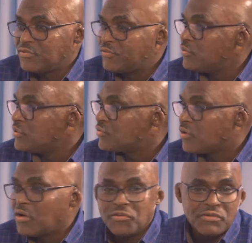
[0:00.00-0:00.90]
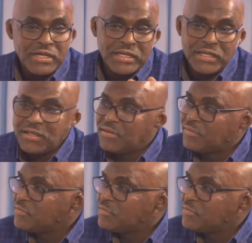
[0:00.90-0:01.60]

If you're strong, you get in.